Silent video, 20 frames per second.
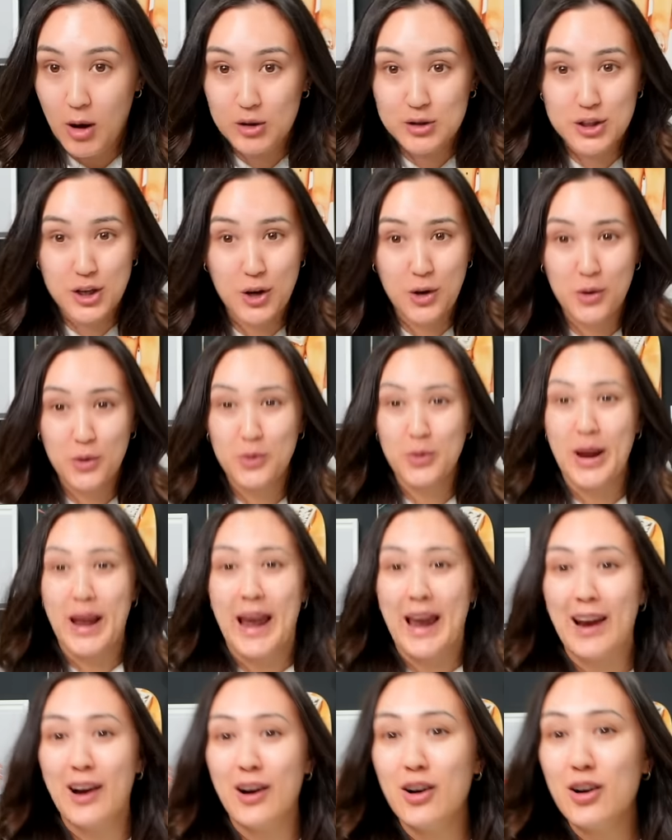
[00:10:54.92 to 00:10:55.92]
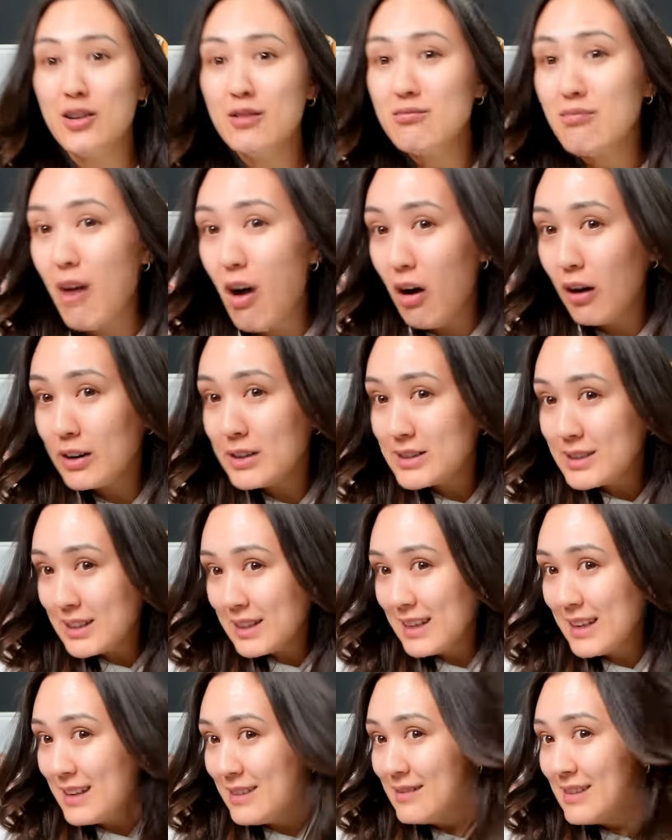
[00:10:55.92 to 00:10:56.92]
Also hair,
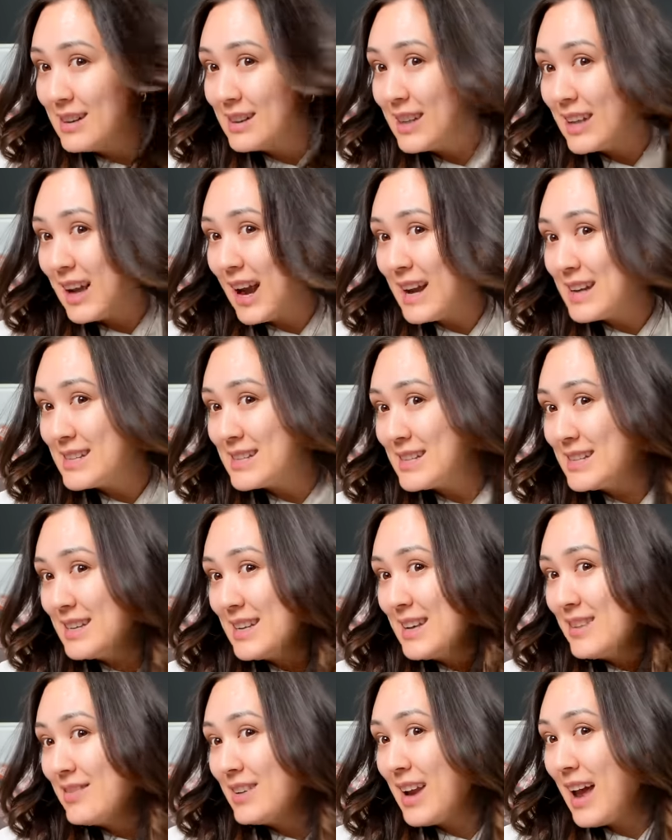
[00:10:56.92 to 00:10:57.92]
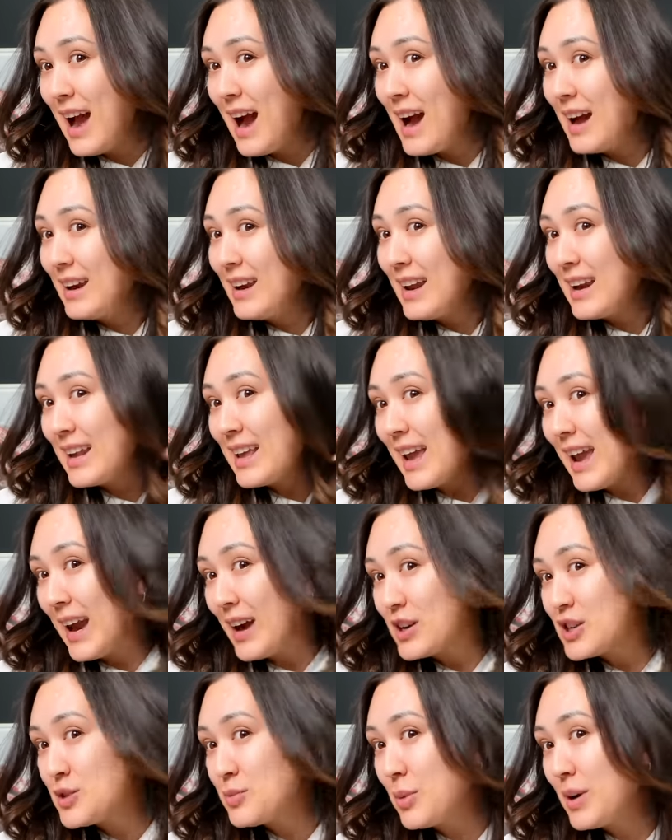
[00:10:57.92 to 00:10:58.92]
honestly, like I didn't even add any
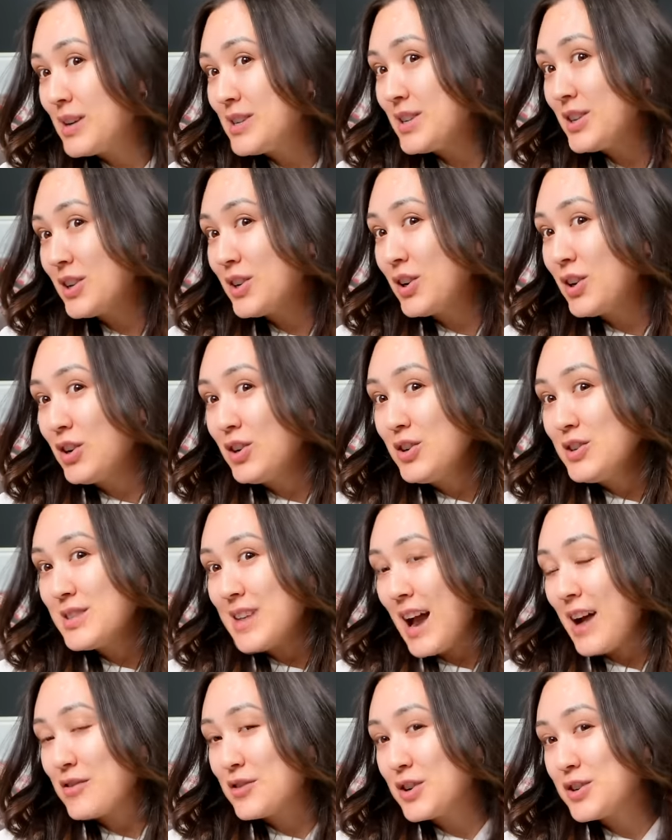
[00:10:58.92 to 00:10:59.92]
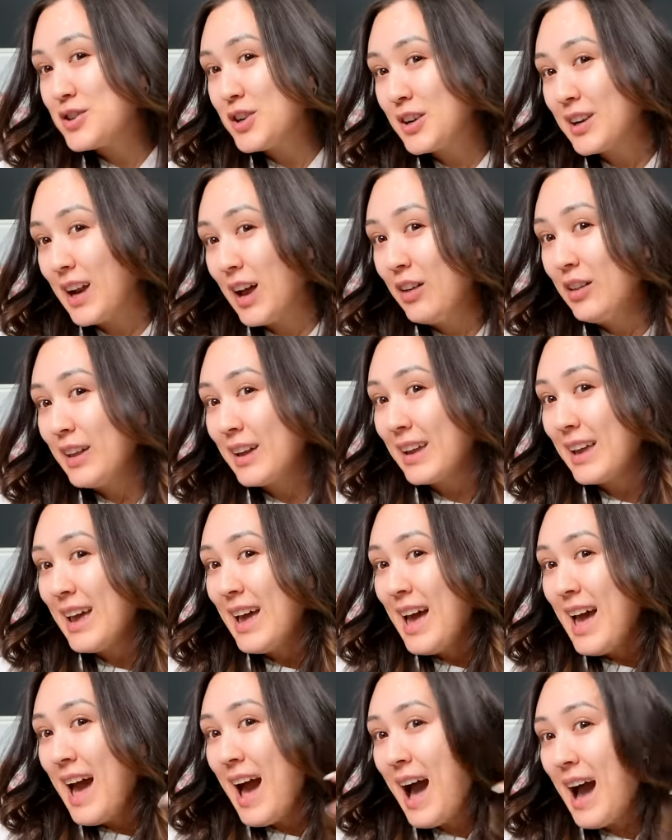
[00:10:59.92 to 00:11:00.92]
hairspray to the curls after I took it out. Like
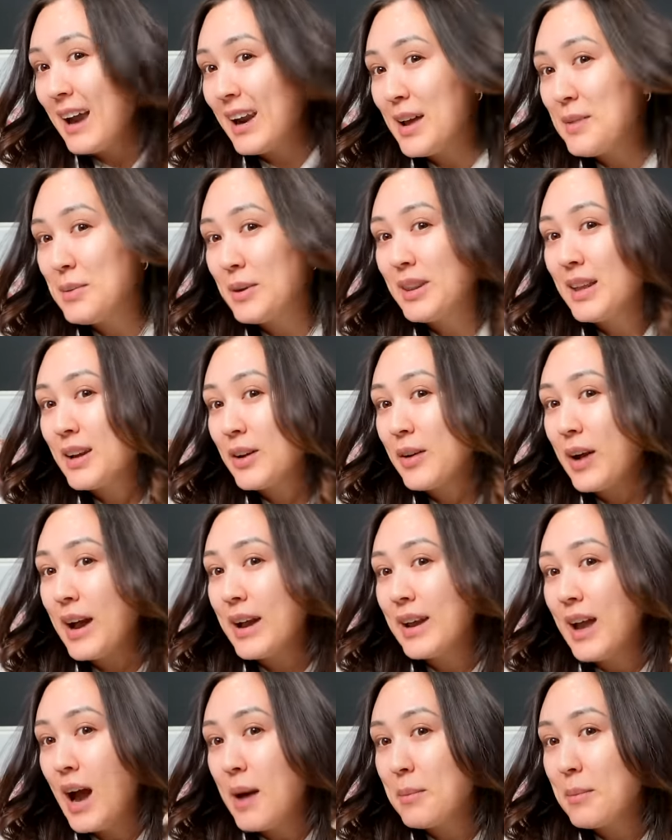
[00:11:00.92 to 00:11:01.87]
had I been like, okay, yeah,